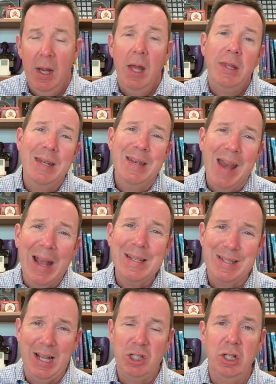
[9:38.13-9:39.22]
The next
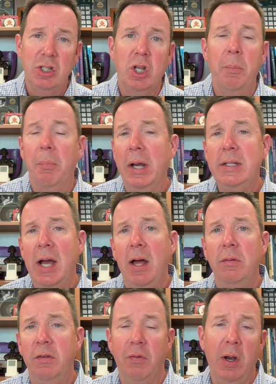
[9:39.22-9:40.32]
section is going to break down
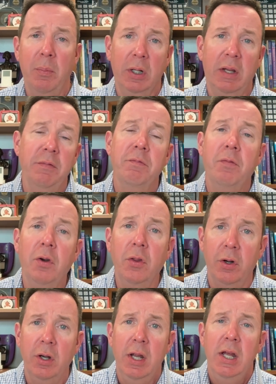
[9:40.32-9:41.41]
the framework even
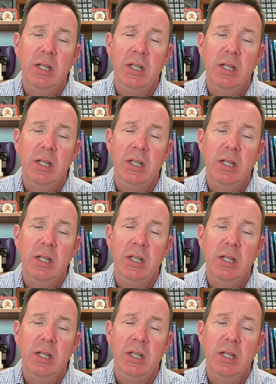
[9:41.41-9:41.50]
further